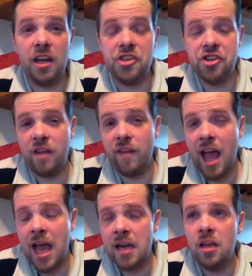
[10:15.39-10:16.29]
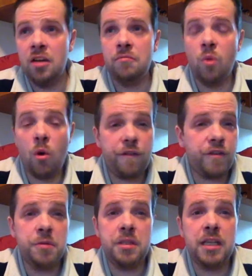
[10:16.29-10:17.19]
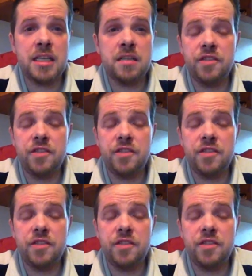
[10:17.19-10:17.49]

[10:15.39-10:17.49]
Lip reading: it should have had more fruitiness